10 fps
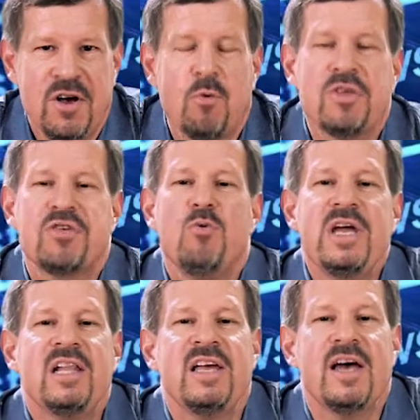with a
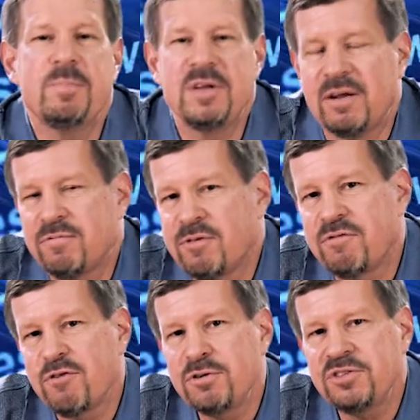weekly update from
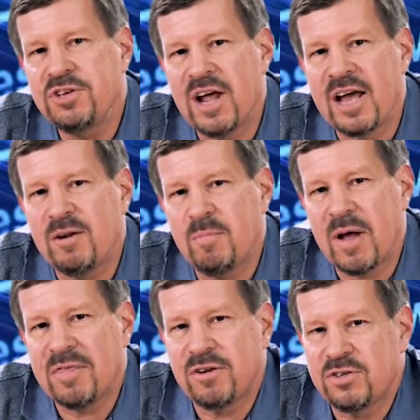First United
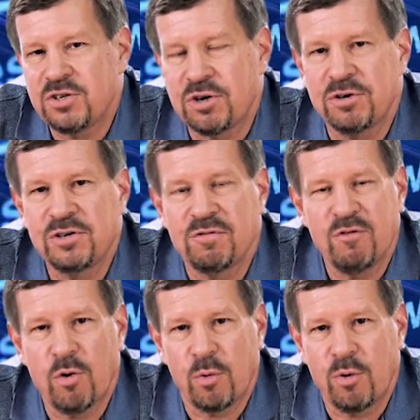Methodist Church of
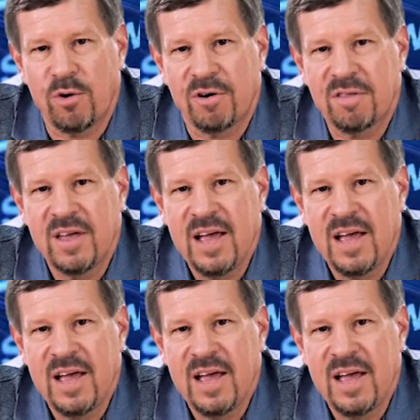Fort Worth.